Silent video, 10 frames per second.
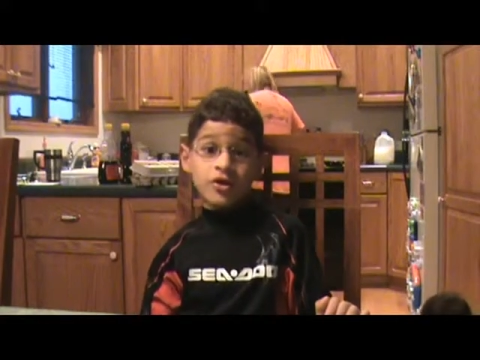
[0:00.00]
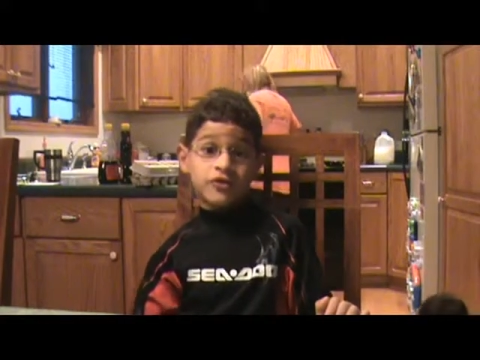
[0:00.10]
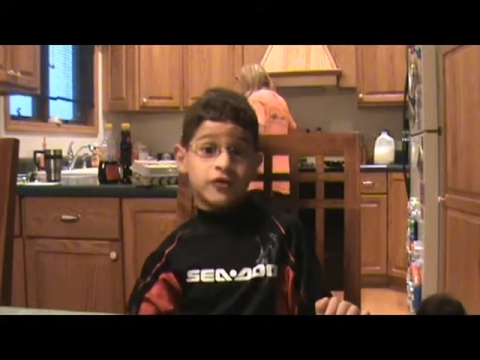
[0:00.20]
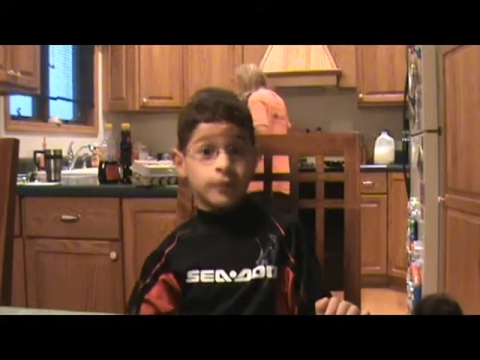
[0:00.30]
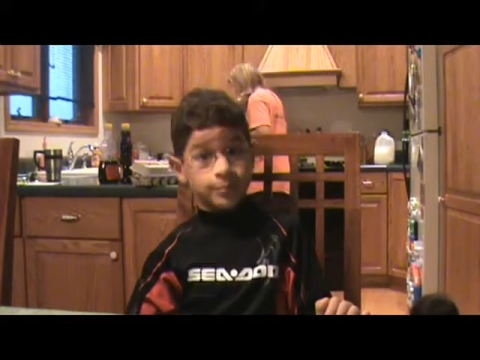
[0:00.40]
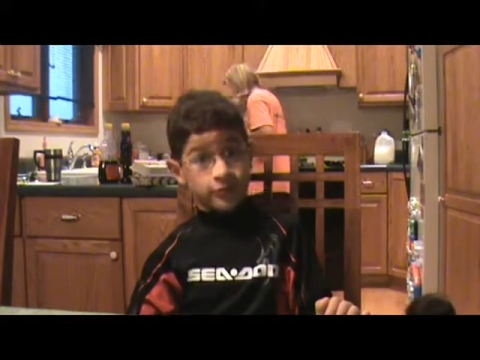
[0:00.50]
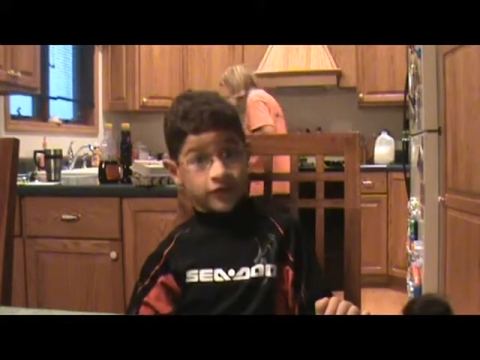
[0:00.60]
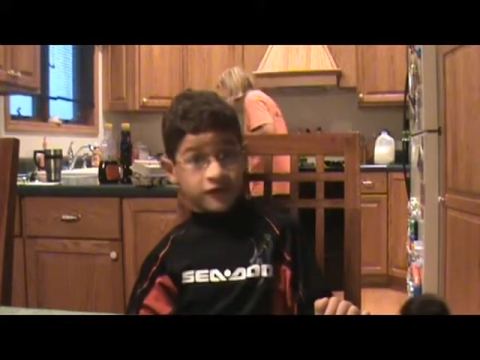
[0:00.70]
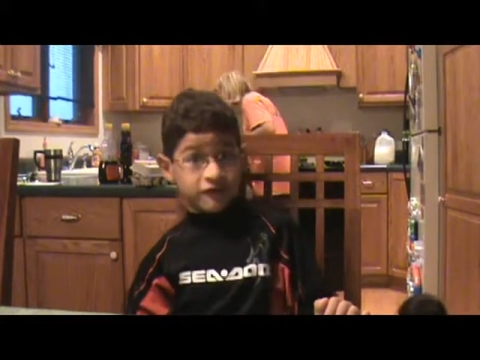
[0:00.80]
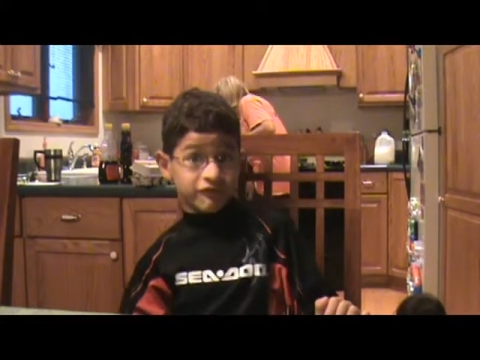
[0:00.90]
so
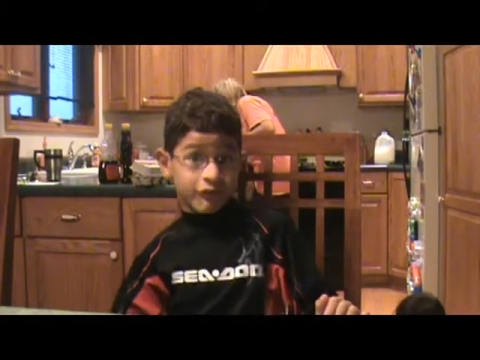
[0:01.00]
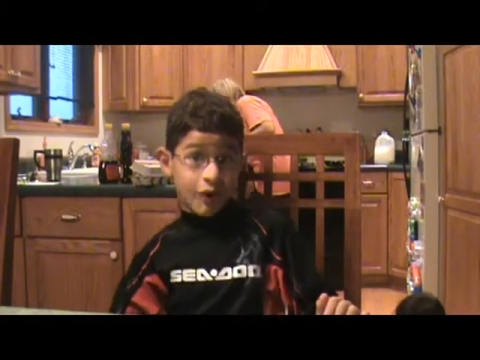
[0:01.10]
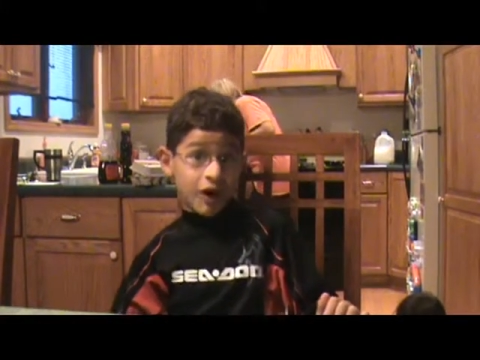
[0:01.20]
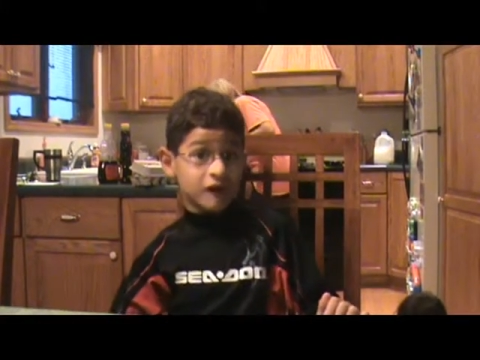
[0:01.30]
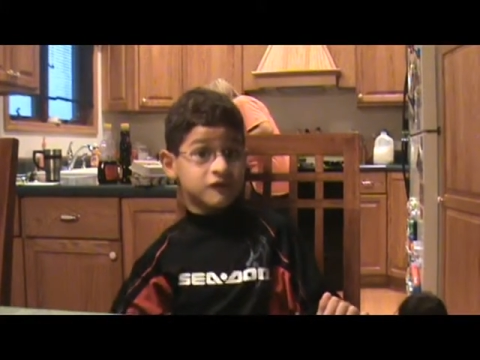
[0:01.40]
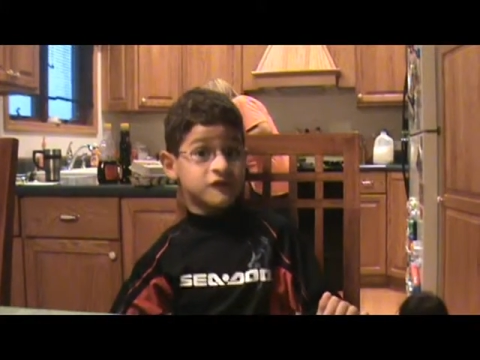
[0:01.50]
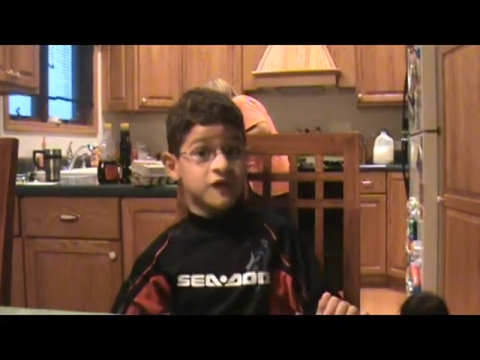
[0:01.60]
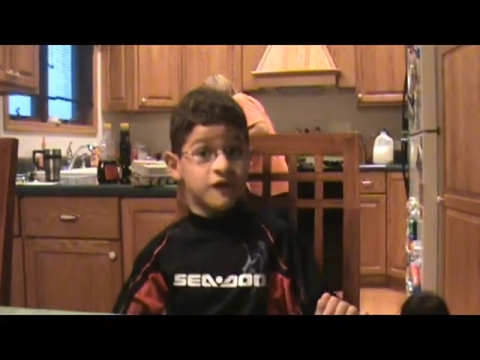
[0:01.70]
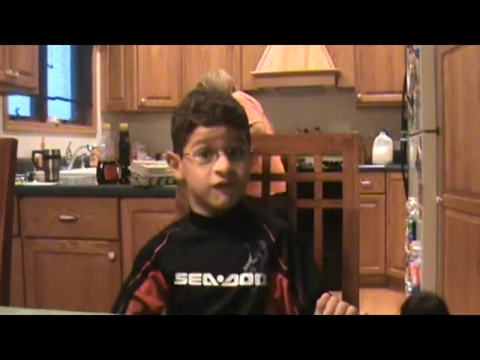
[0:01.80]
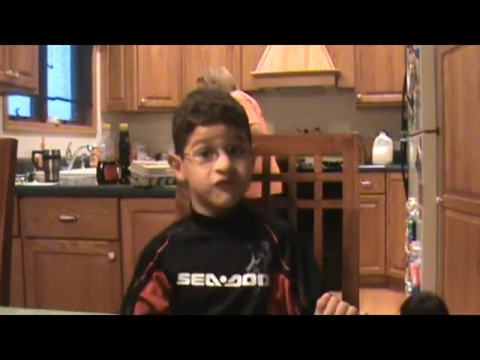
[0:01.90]
please watch
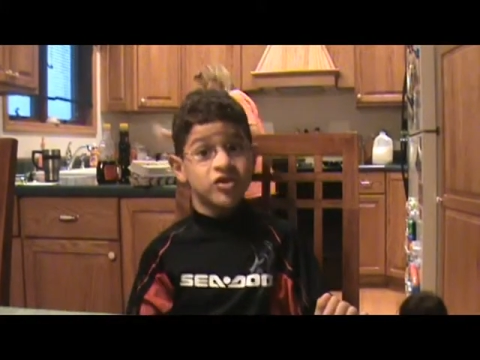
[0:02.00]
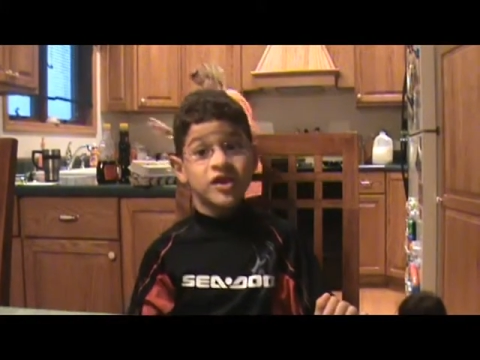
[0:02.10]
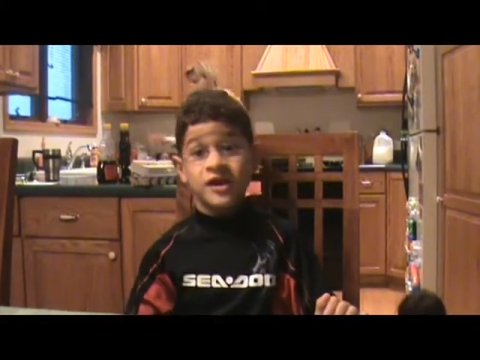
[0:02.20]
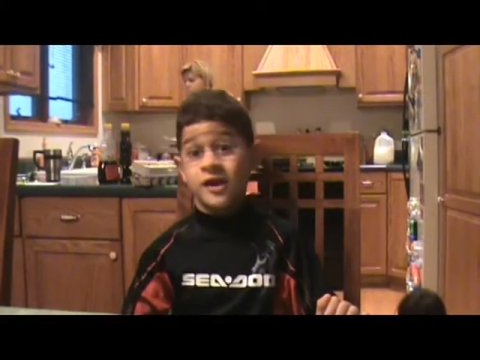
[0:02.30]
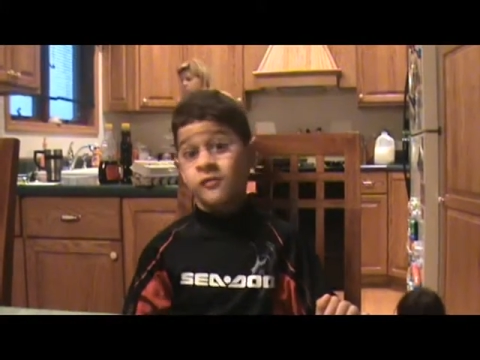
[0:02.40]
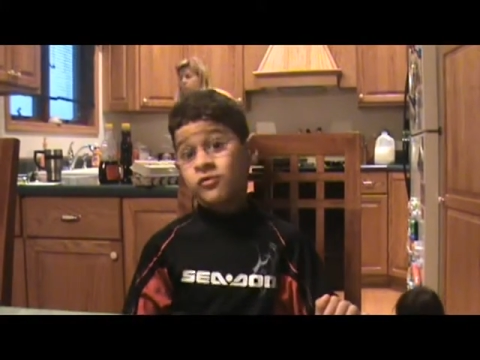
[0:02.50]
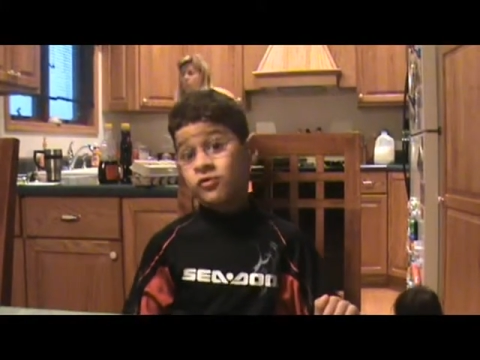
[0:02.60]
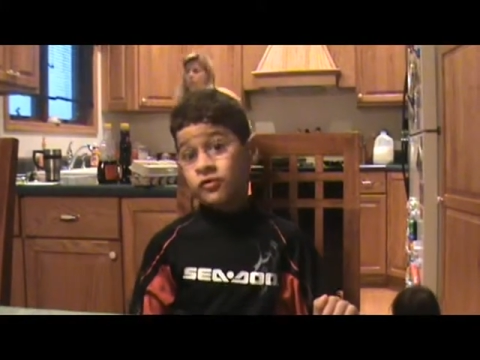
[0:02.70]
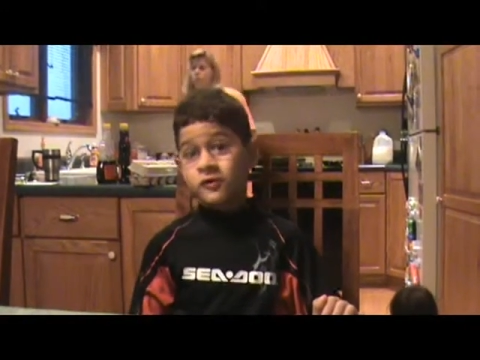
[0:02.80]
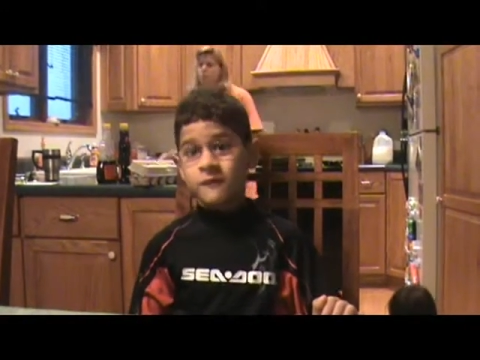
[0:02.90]
carefully and we're
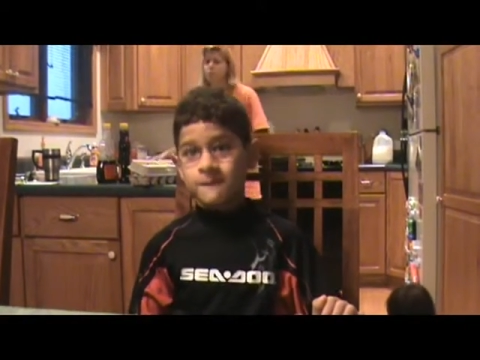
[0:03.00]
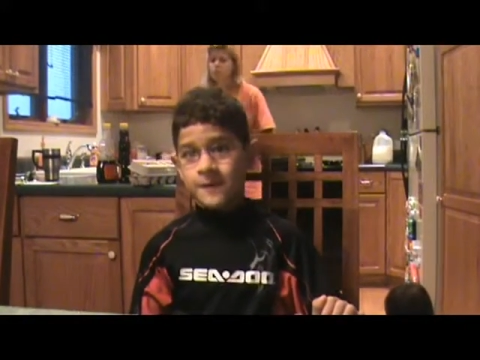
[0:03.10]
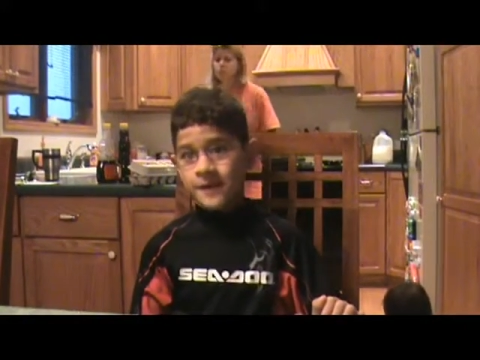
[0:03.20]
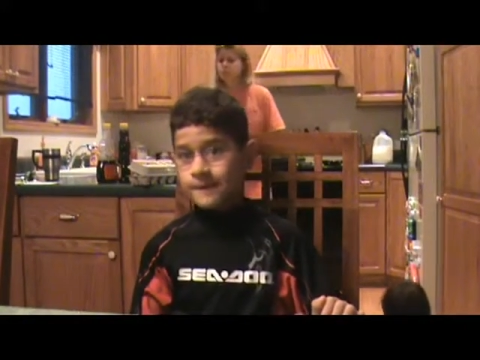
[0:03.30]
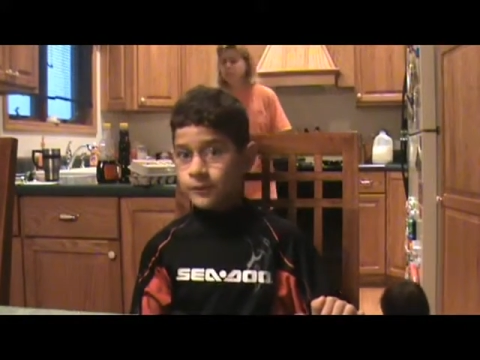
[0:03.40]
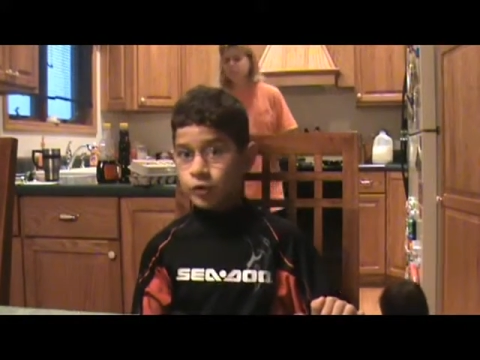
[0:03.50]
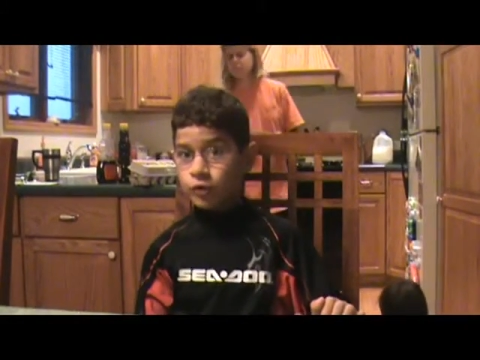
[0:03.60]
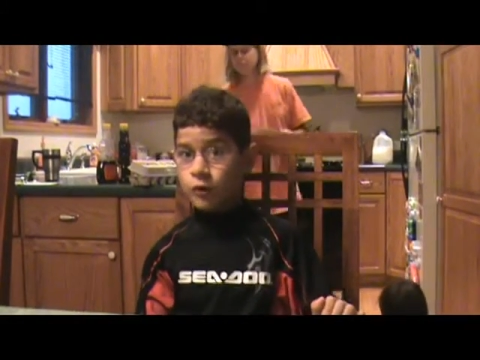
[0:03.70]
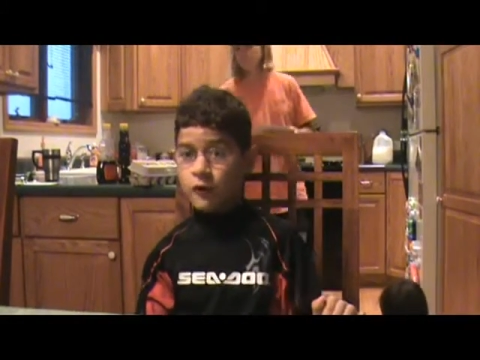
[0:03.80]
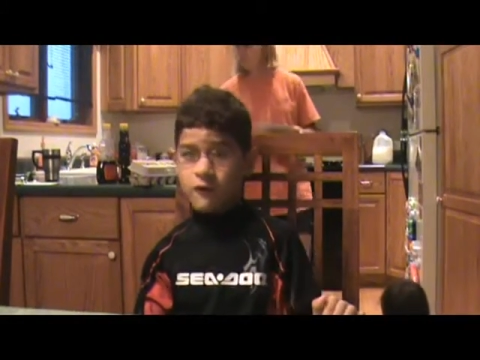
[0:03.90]
going to make
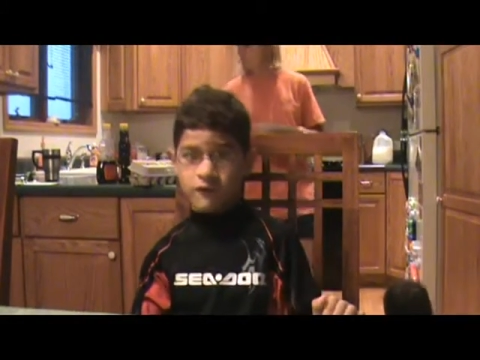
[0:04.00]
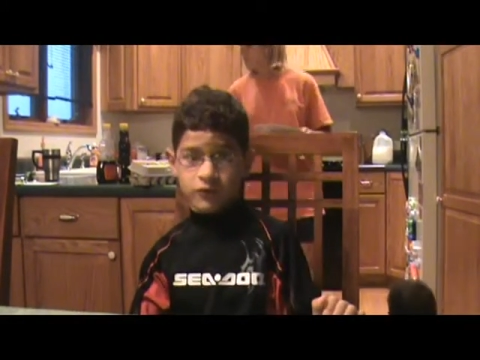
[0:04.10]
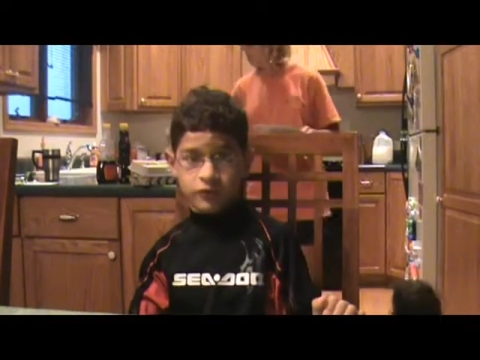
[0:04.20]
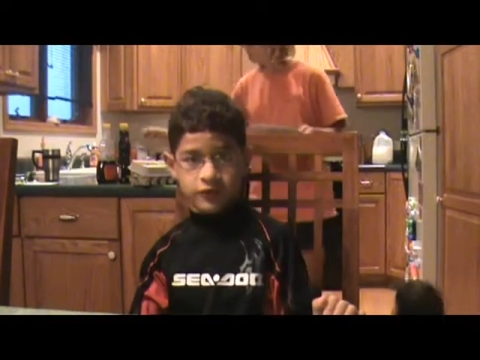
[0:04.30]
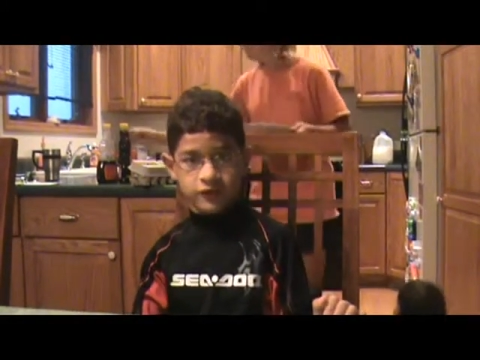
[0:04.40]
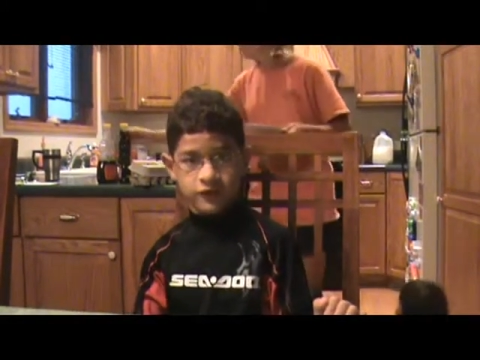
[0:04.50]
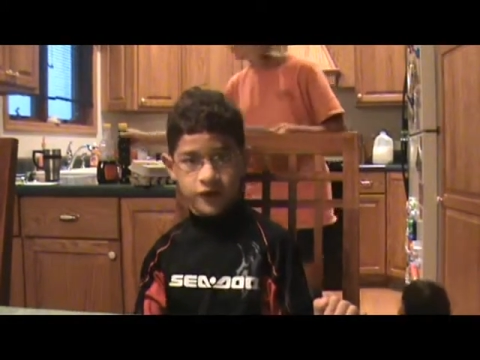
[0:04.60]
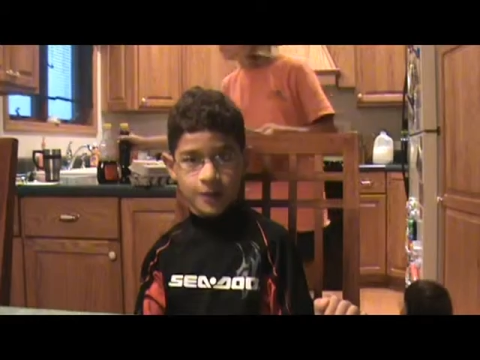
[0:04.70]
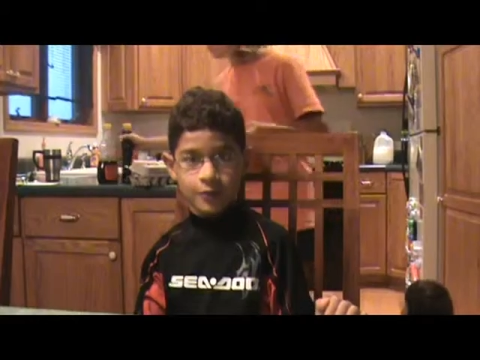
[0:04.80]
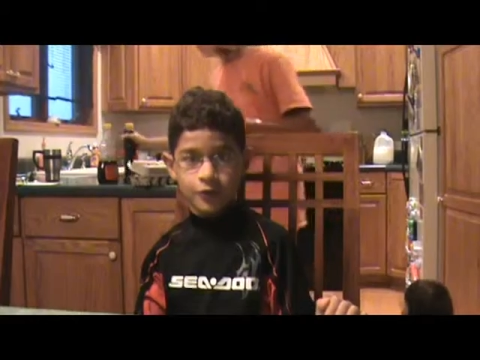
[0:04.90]
more over the
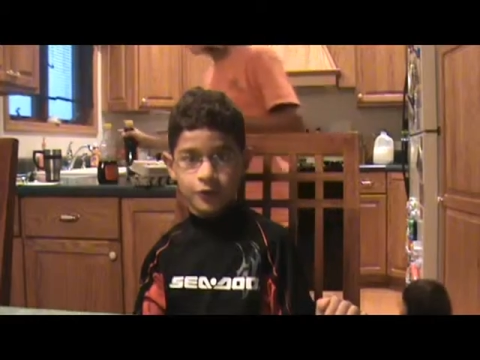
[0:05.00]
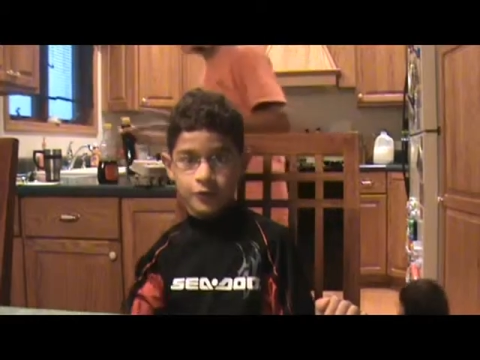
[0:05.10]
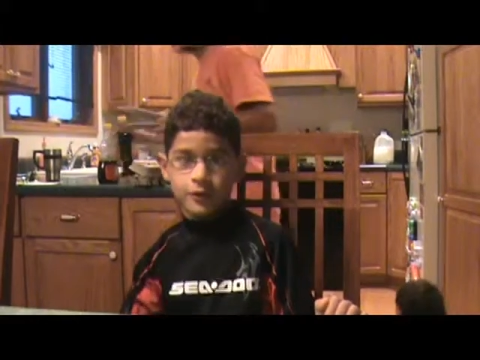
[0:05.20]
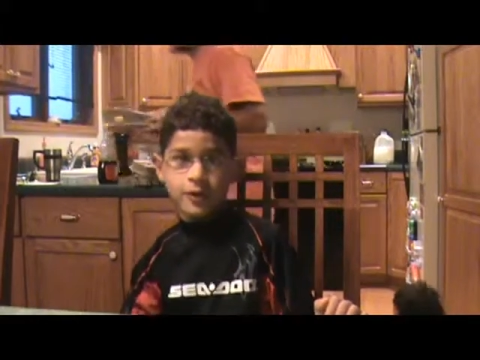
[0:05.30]
summer.